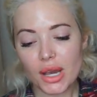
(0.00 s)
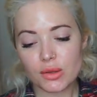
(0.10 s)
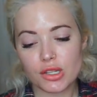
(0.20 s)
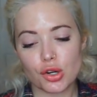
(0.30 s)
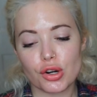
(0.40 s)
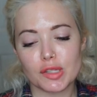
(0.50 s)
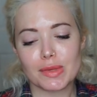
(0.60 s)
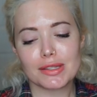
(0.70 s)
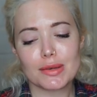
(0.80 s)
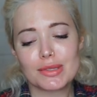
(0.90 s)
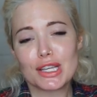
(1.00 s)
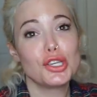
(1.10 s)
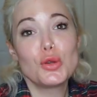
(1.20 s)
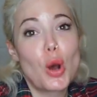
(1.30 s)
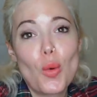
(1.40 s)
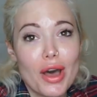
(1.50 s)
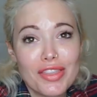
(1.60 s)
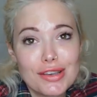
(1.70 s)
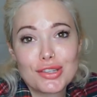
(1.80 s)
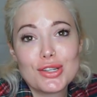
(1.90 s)
was like christmas i was like you don't want
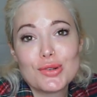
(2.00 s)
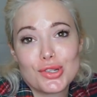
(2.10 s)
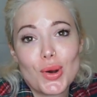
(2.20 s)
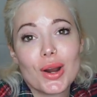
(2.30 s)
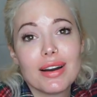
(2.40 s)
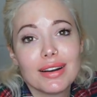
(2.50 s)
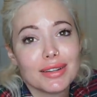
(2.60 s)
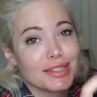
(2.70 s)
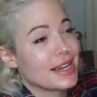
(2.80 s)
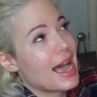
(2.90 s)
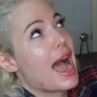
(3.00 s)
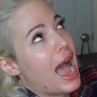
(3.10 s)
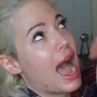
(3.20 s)
these are you sure i was like